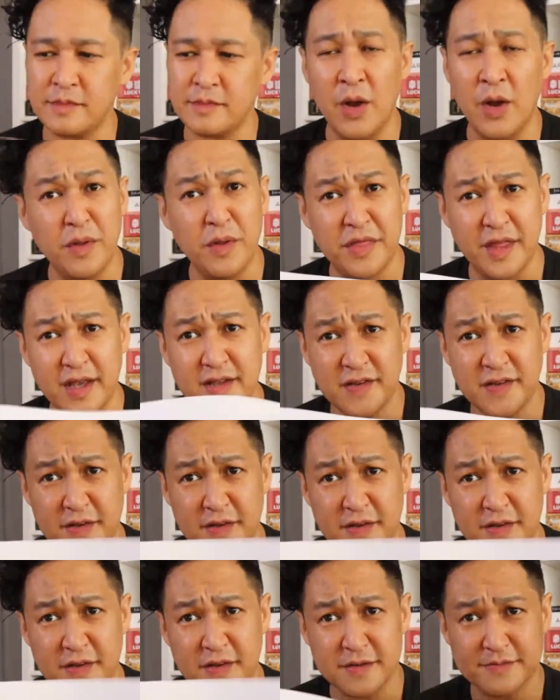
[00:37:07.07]
with
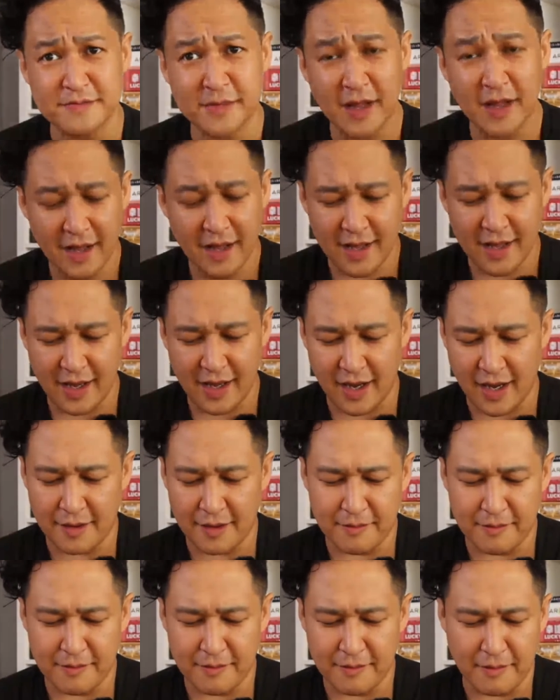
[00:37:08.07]
this,
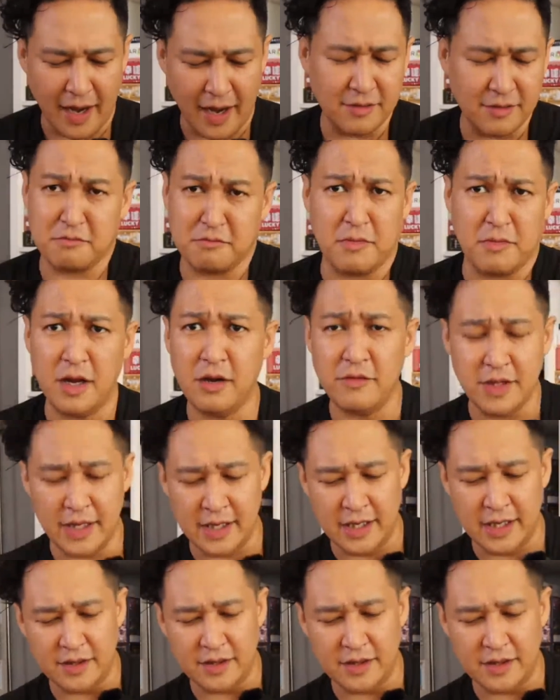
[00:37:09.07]
I don't really
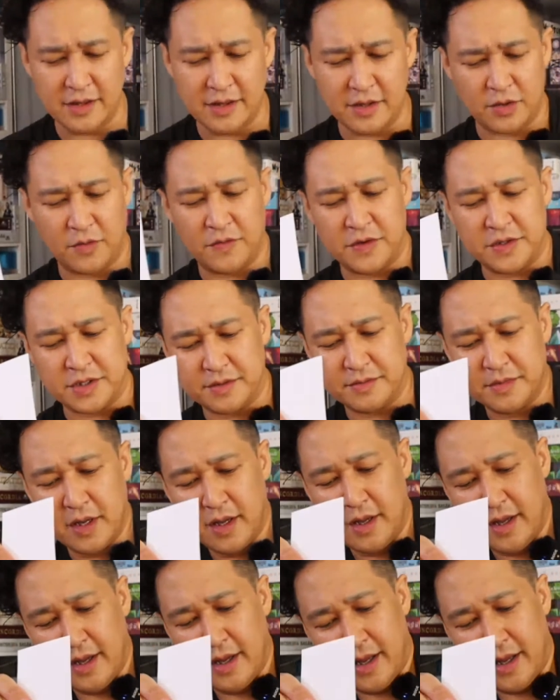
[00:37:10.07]
need the new version.
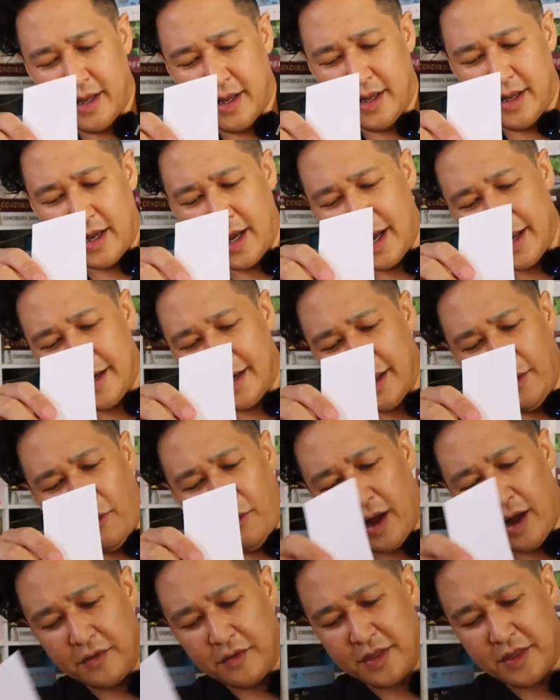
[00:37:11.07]
And
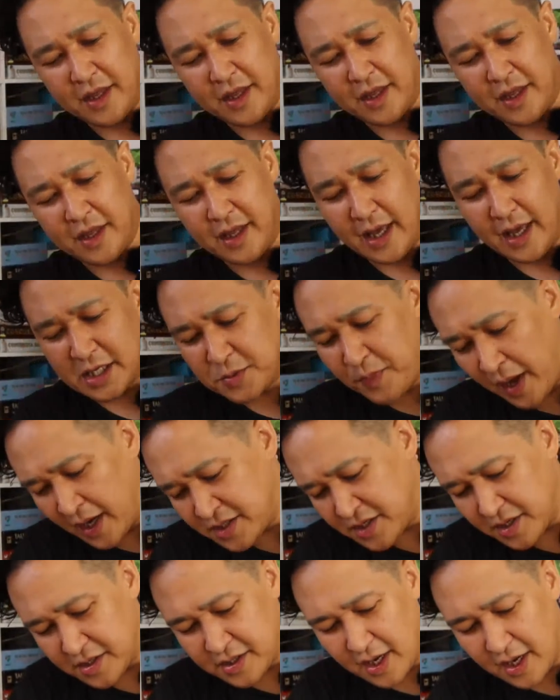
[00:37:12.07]
while the
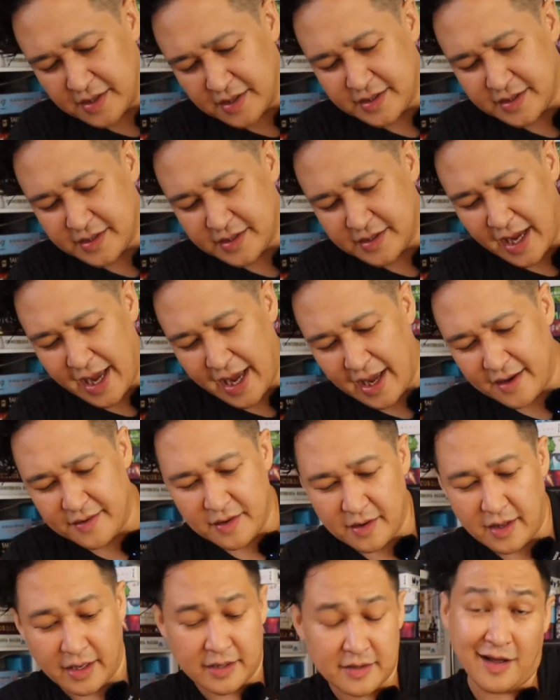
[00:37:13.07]
expansion does add
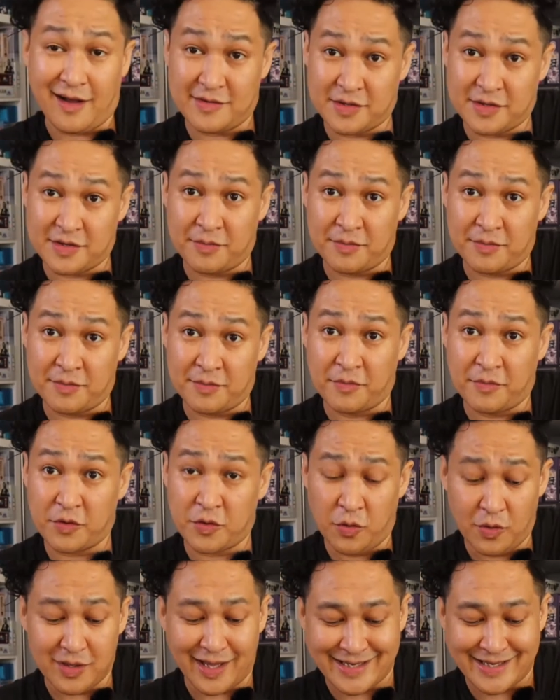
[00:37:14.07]
like some
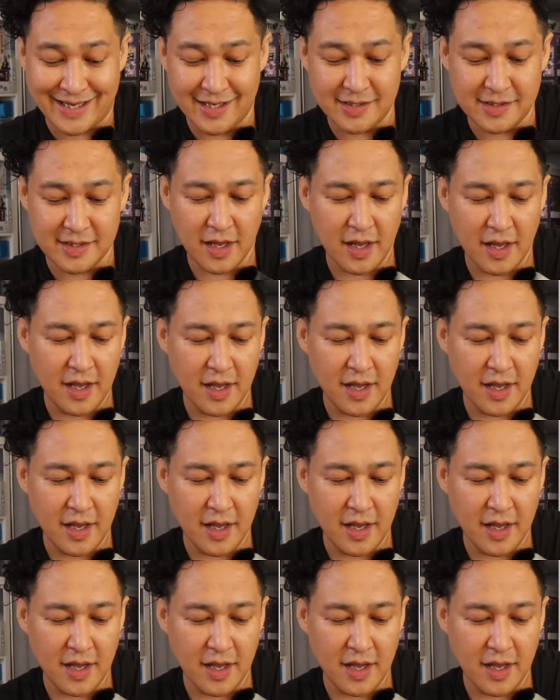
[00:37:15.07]
cool ideas,